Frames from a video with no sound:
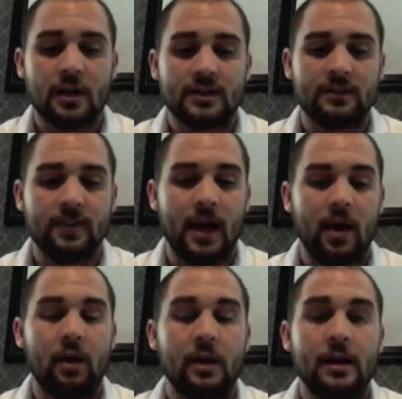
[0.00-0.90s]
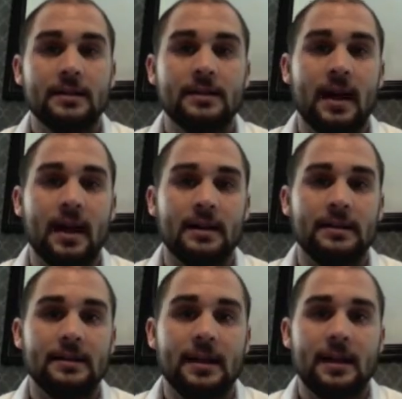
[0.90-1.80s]
smell,
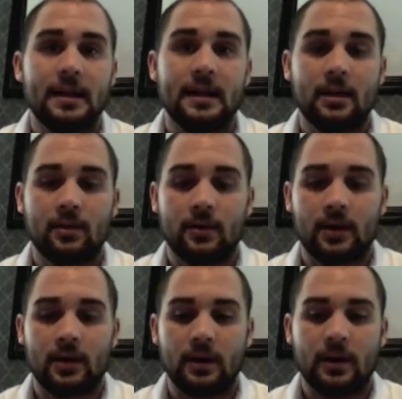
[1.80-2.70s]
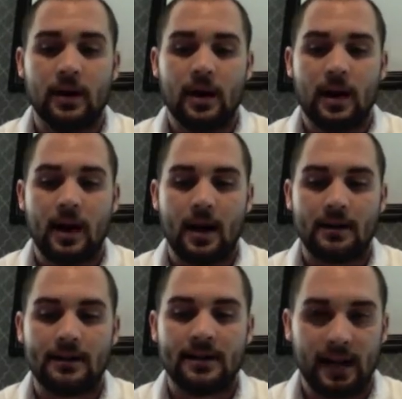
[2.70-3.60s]
sight, hearing,
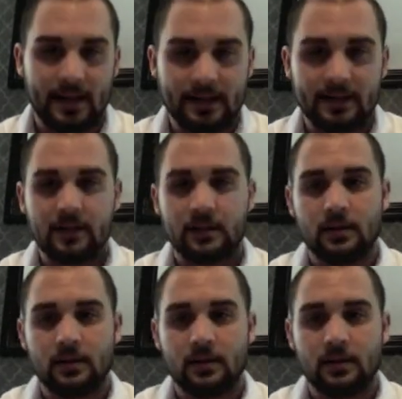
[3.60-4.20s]
and taste.